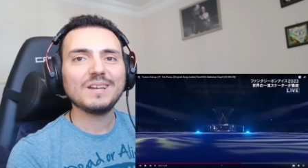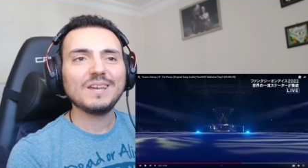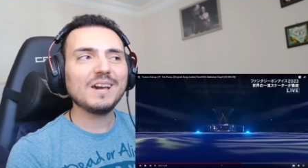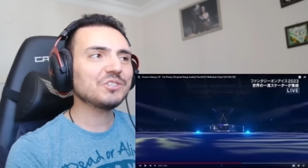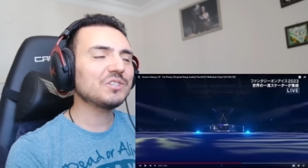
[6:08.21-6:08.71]

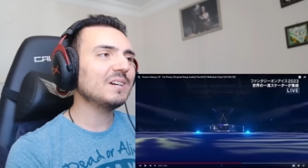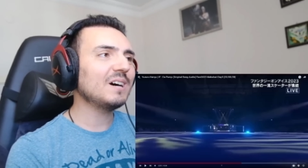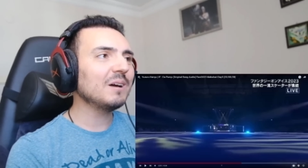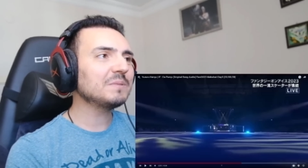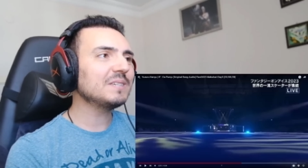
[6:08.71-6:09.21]
Actually,
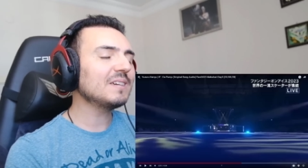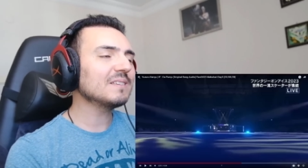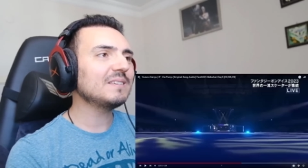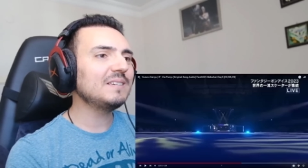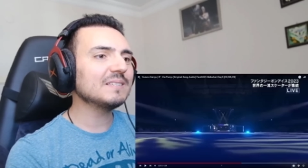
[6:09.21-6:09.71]
I'm thinking
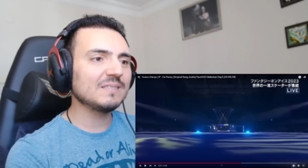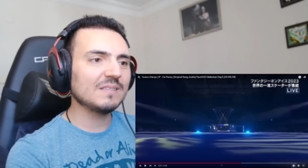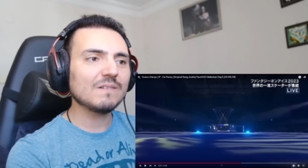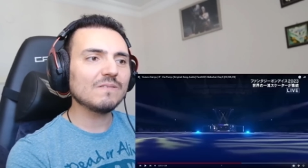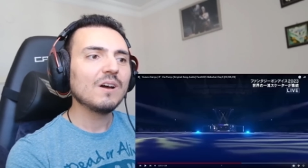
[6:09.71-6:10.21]
that he is
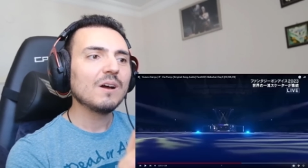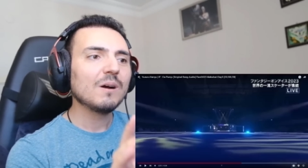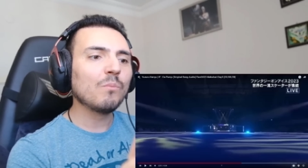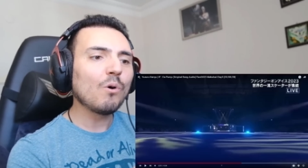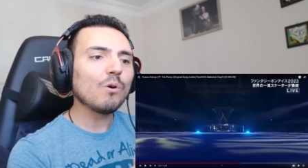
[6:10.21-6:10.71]
now
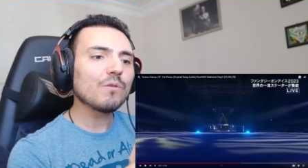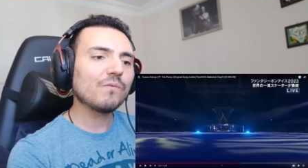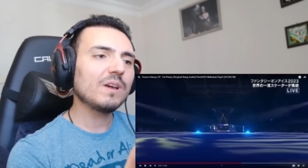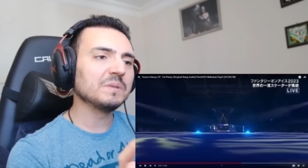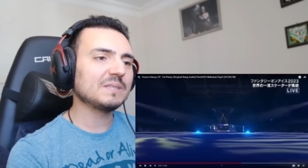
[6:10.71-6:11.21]
more
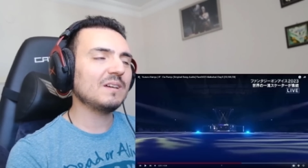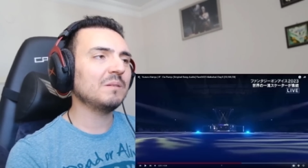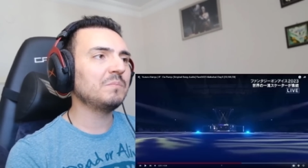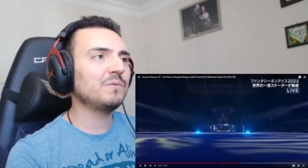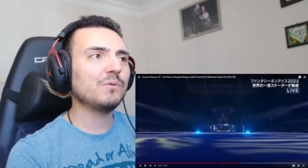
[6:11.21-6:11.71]
famous
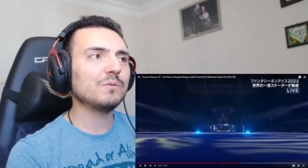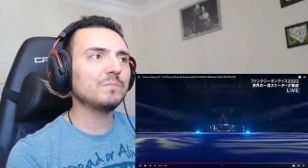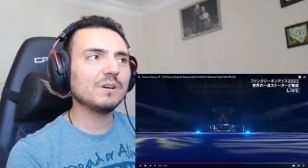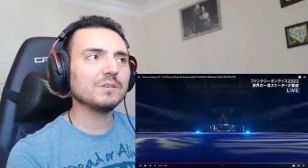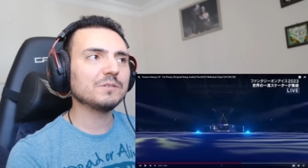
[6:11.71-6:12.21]
than before
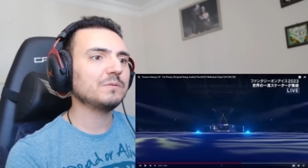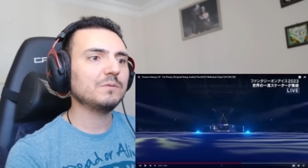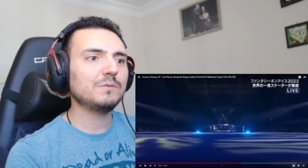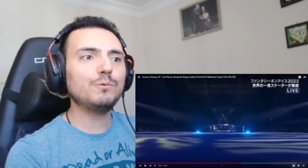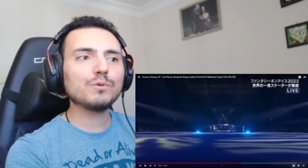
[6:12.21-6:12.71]
because
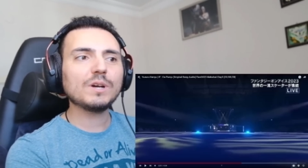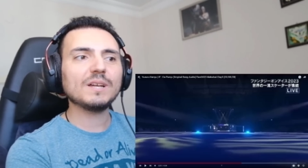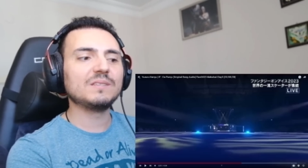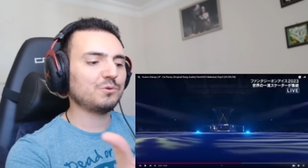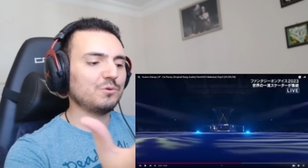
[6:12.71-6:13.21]
look
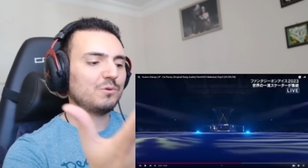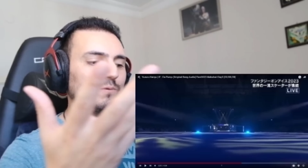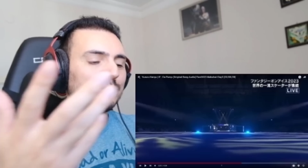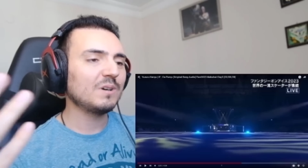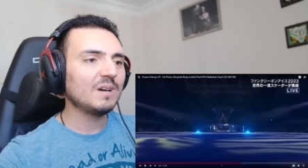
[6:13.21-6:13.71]
at the
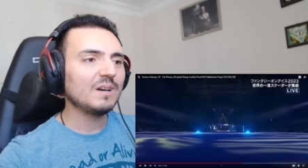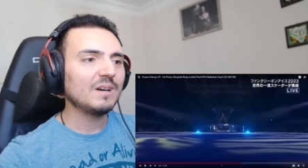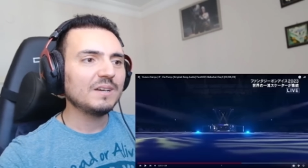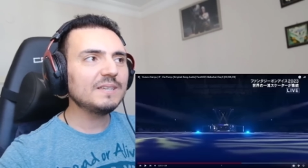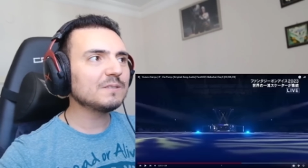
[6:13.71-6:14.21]
shows.
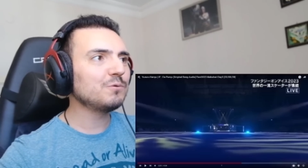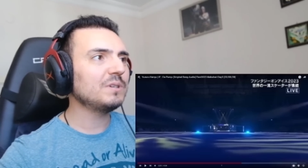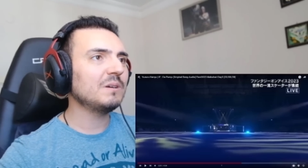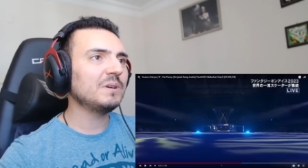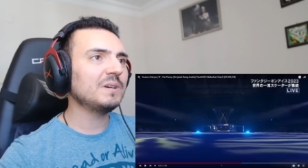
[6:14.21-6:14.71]
He's
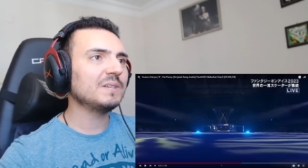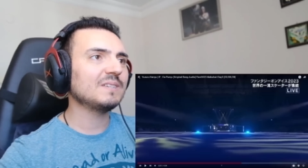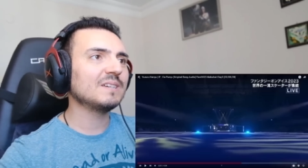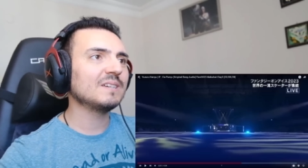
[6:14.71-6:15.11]
doing amazing.